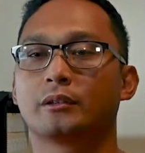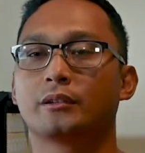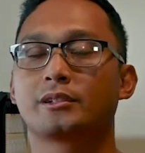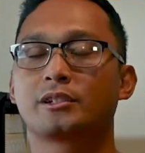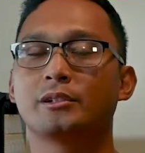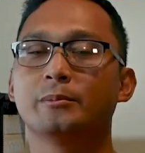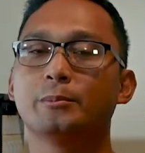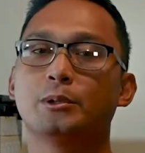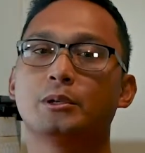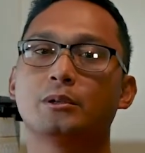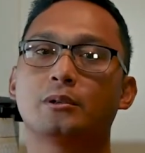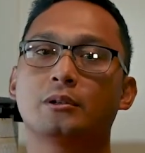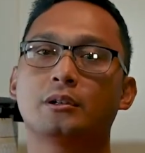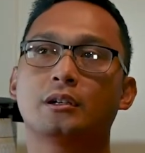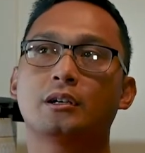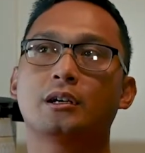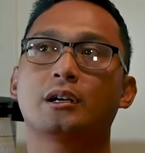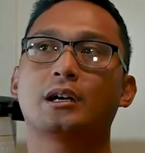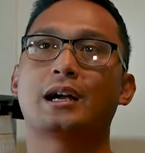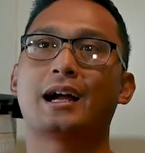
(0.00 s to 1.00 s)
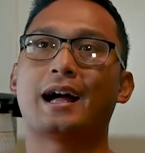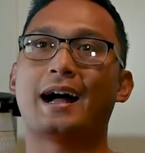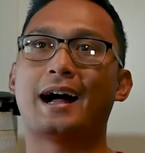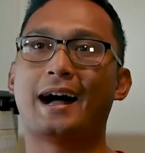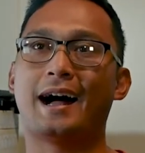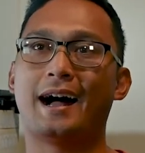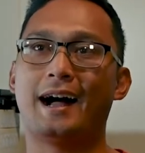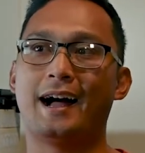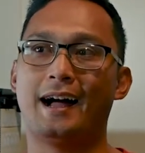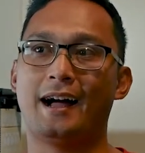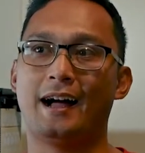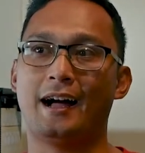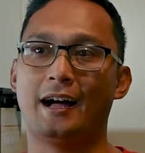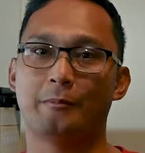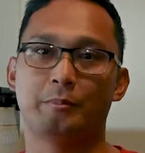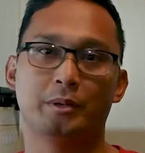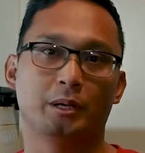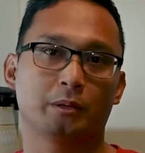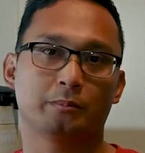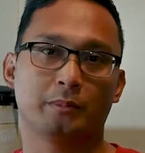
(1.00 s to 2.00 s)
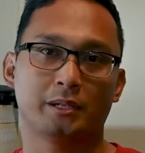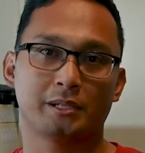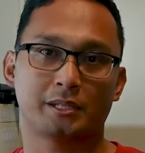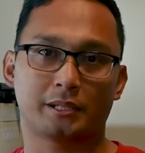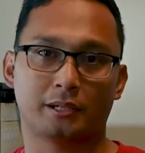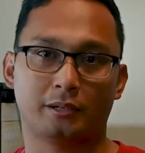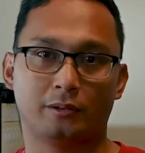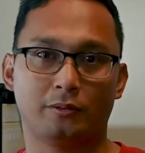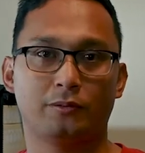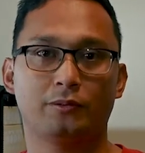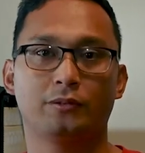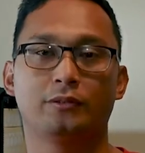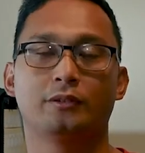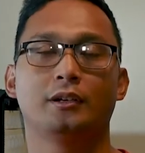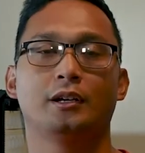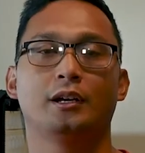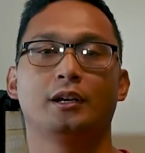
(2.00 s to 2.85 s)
This computer I built myself,